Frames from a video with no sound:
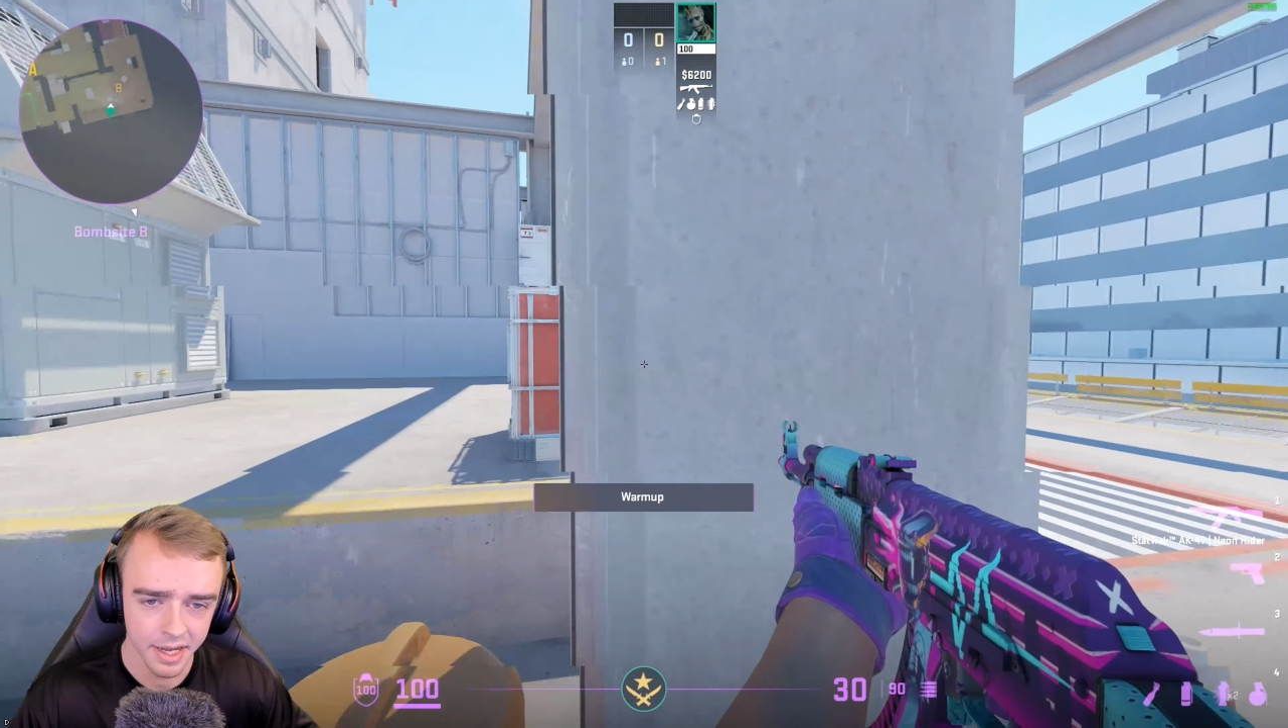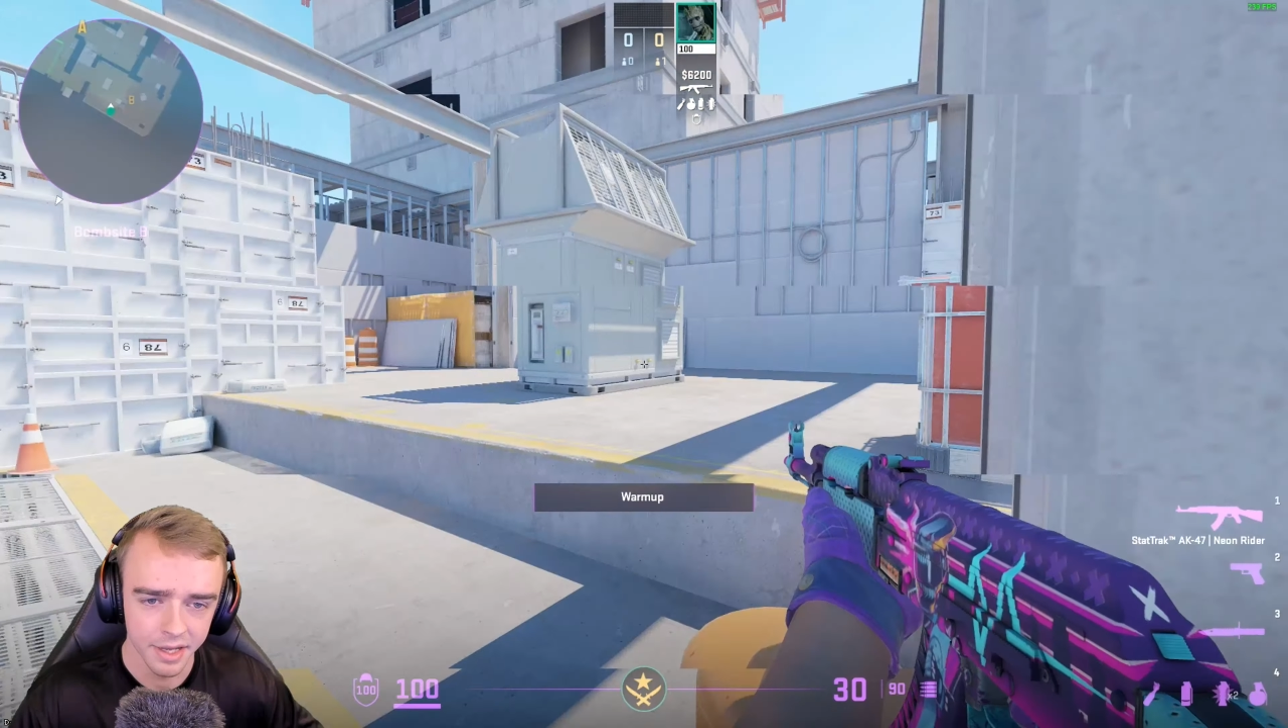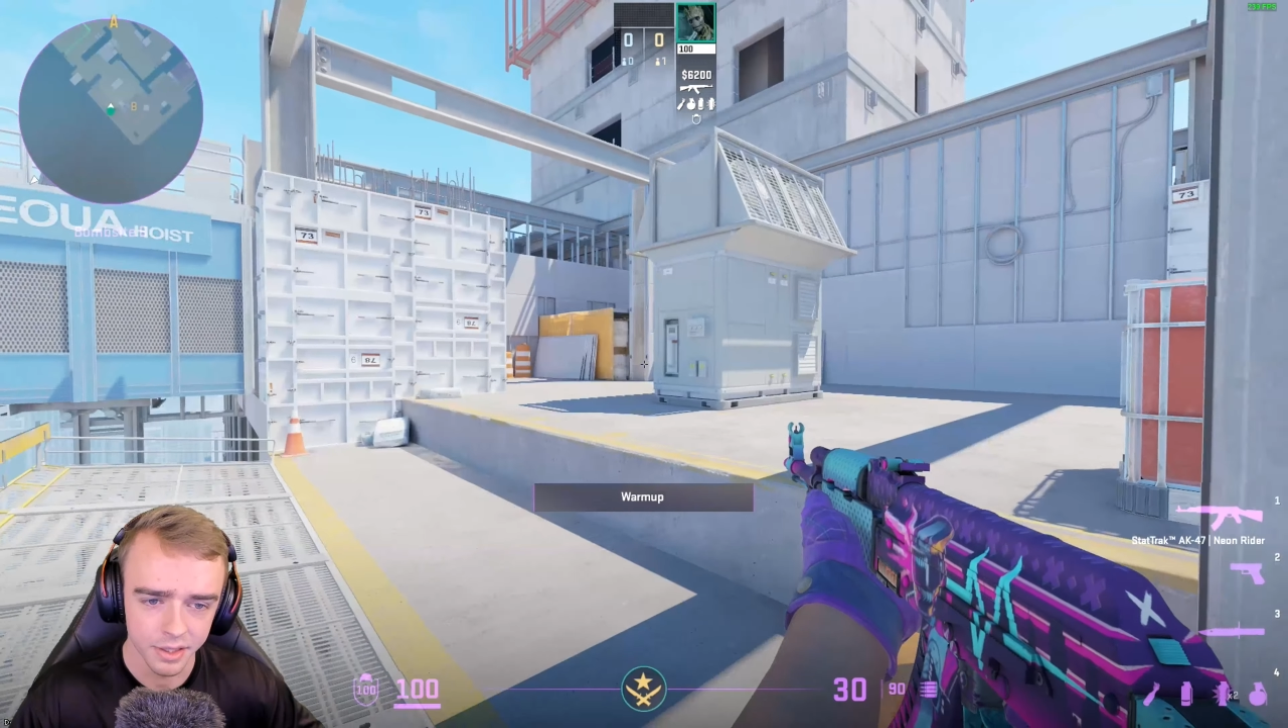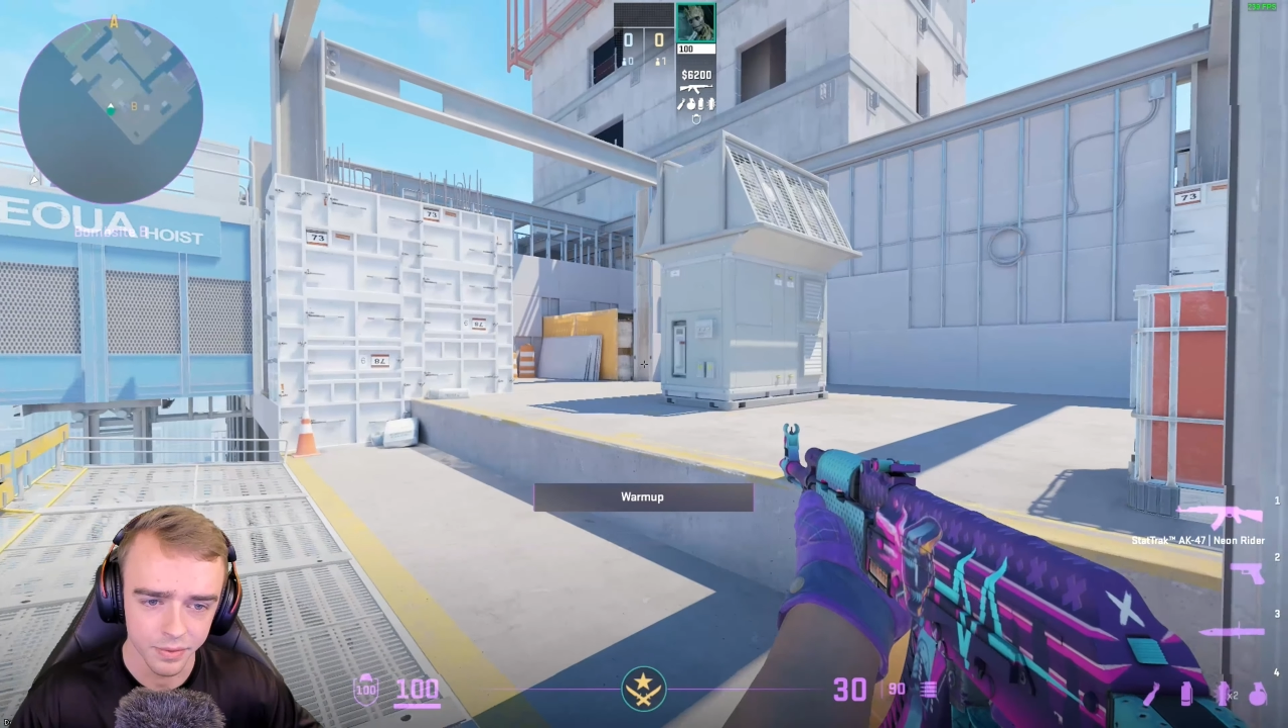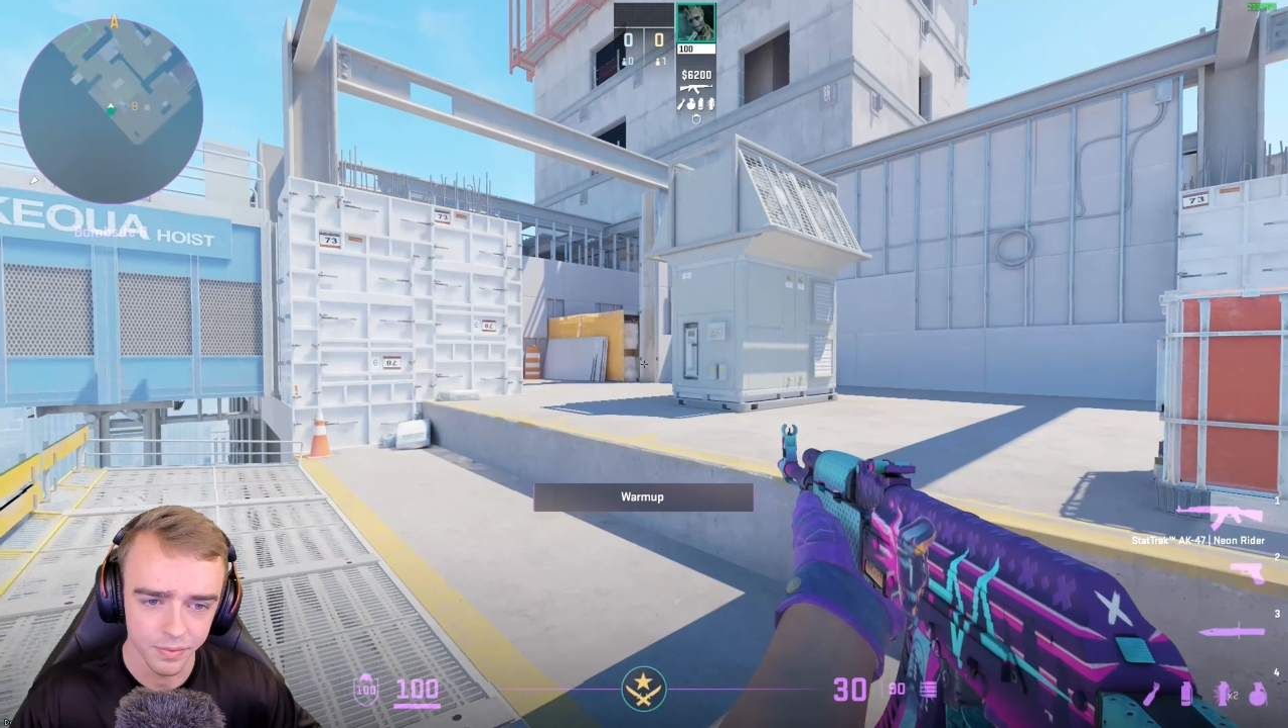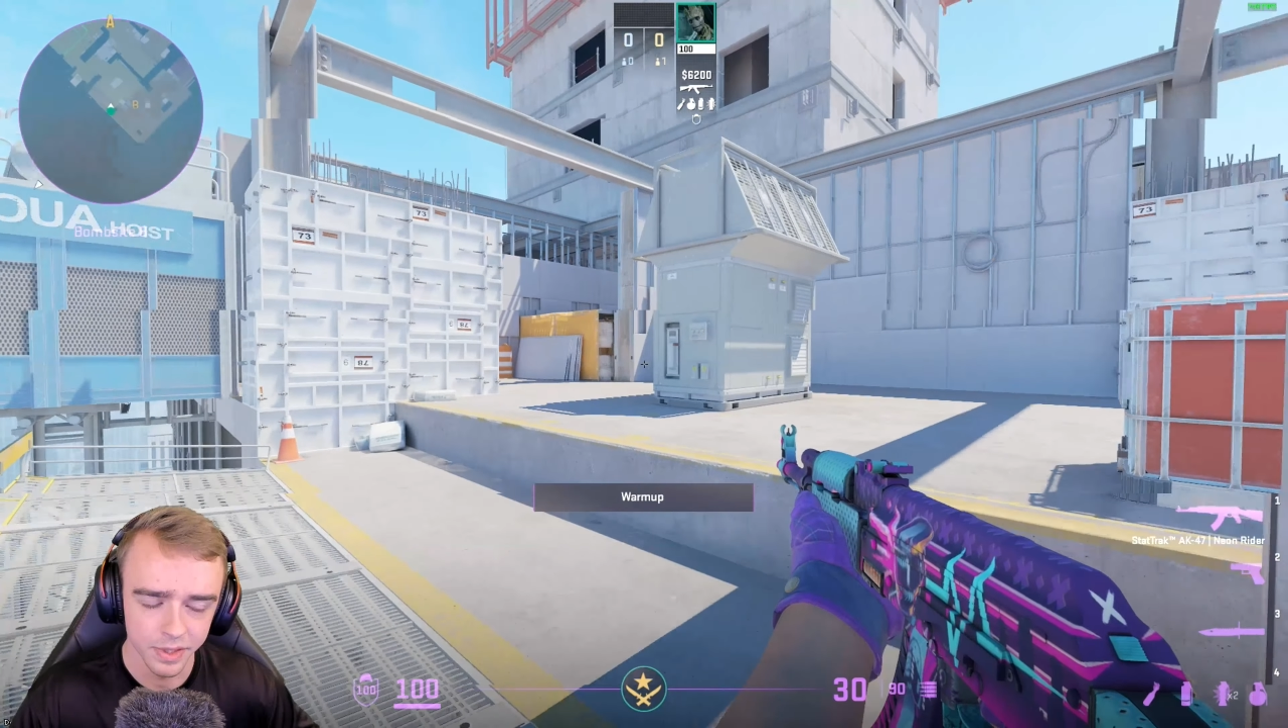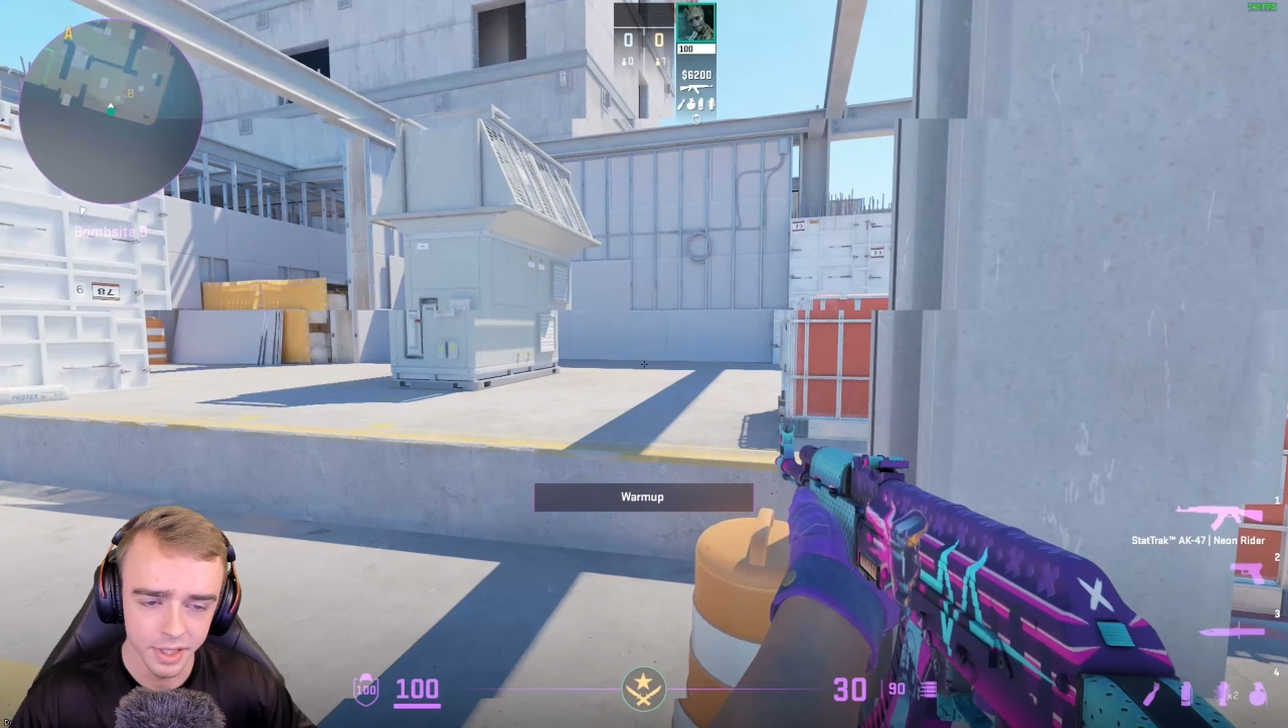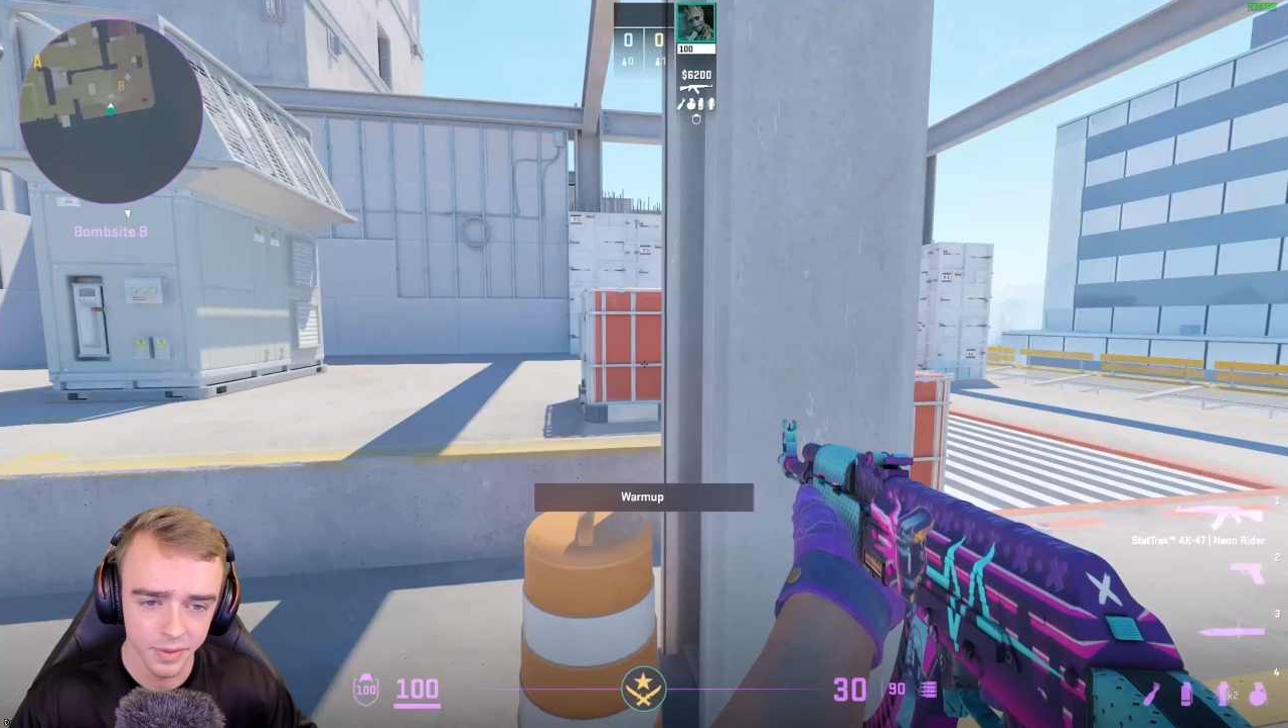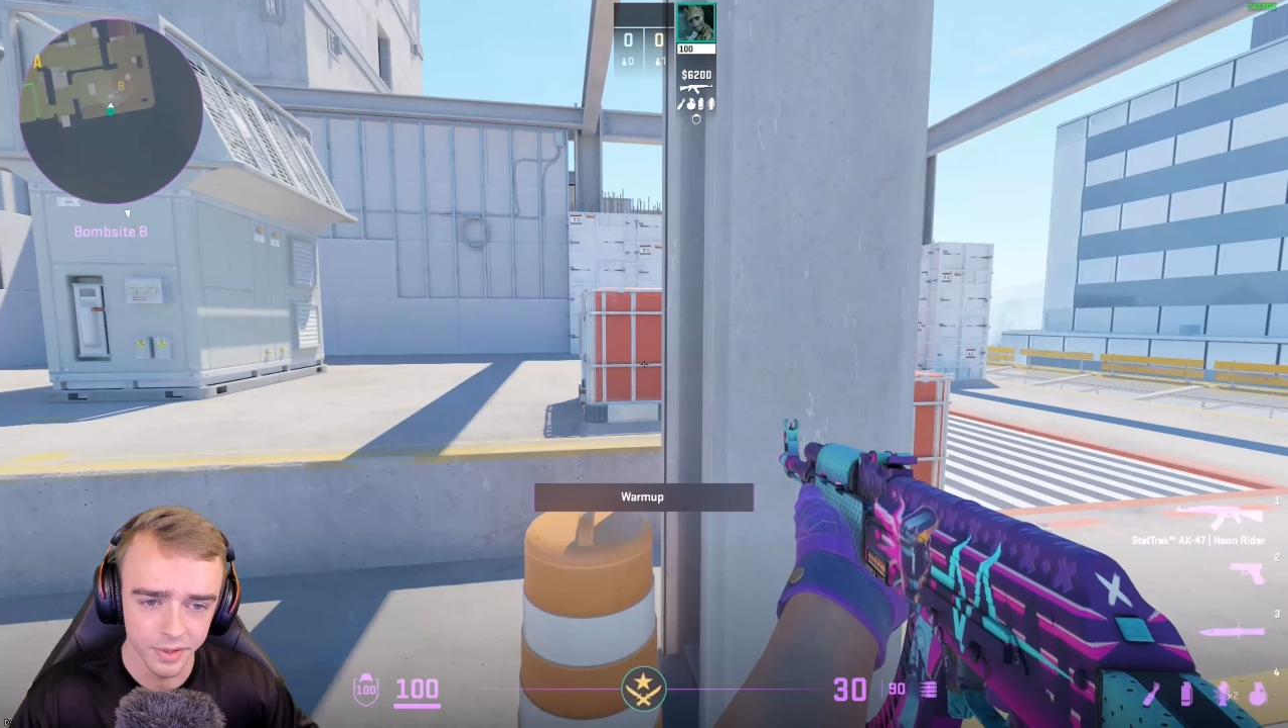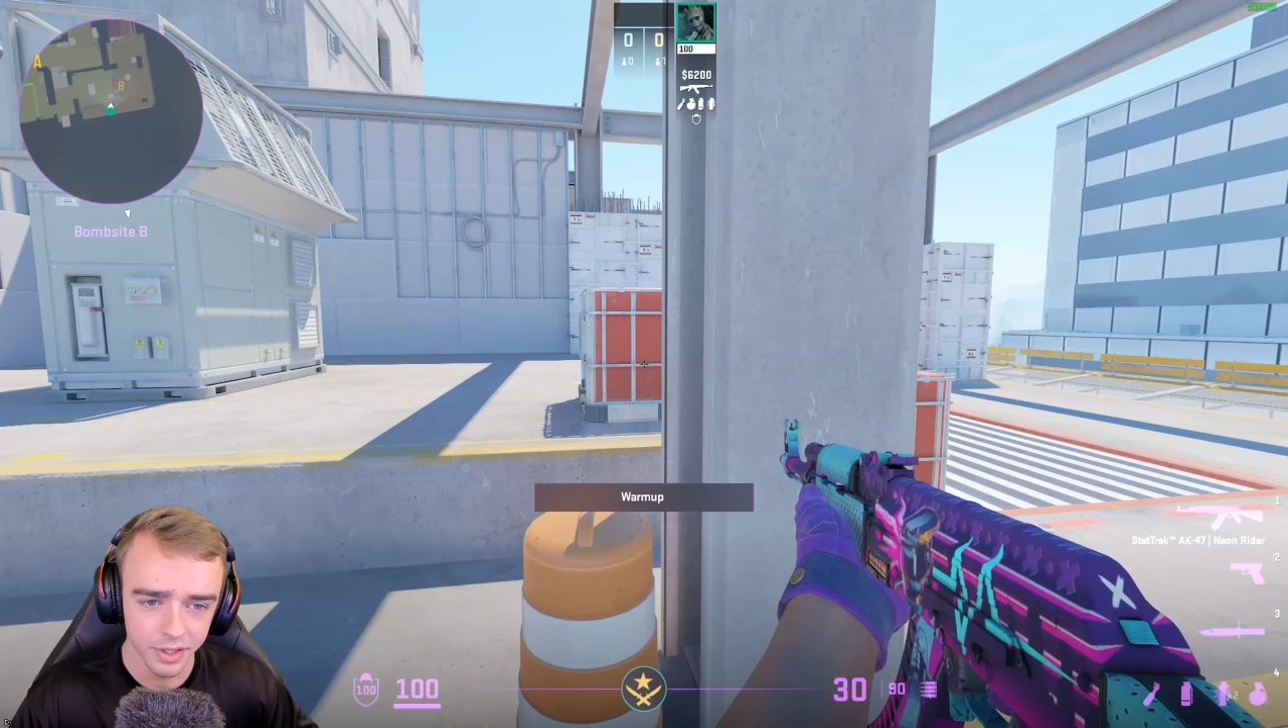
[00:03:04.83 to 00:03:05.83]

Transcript: there's a really